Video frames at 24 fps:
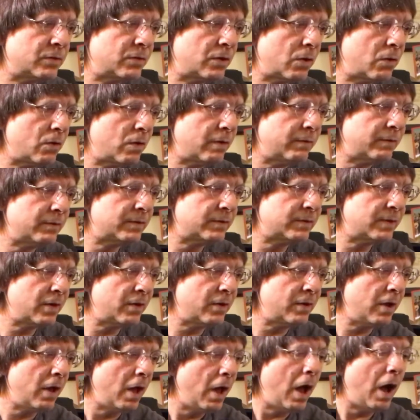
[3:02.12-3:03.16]
show off the
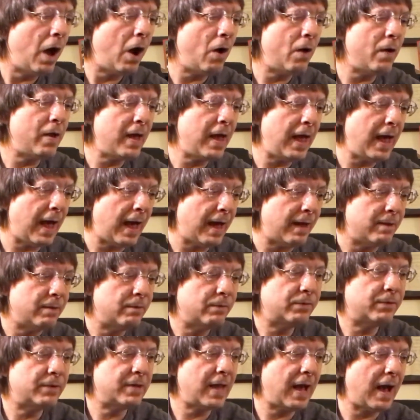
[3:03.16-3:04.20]
stereo. Oh yeah,
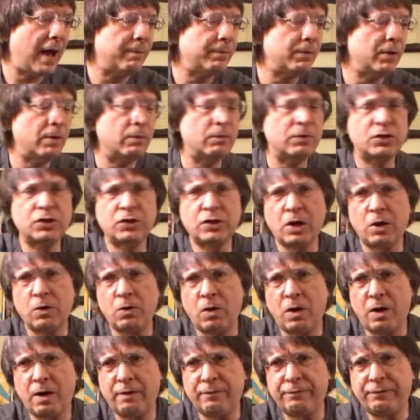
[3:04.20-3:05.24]
the album that was
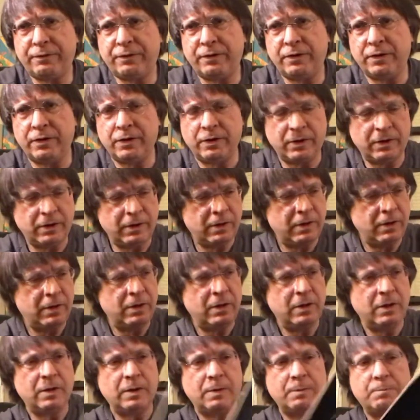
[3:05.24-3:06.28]
show off
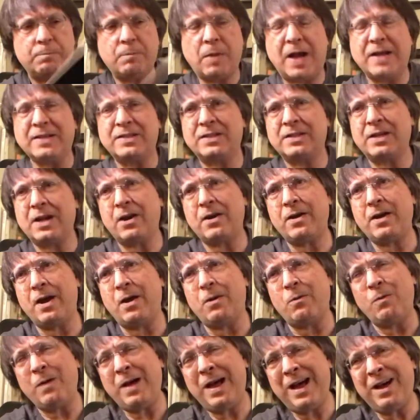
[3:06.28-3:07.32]
my
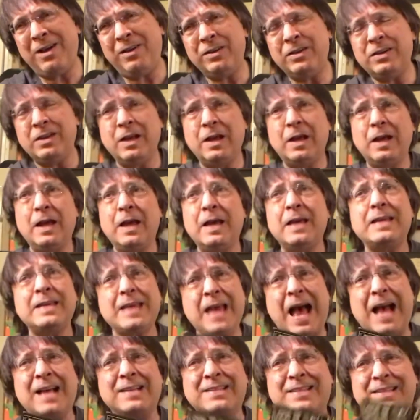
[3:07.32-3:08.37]
stereo. Well,
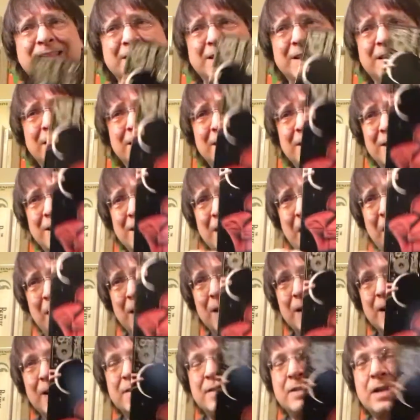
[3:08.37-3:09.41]
yes.
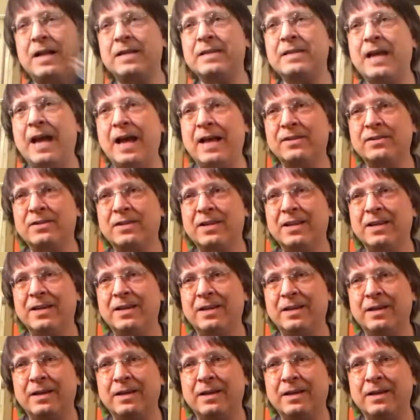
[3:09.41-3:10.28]
It's not yes.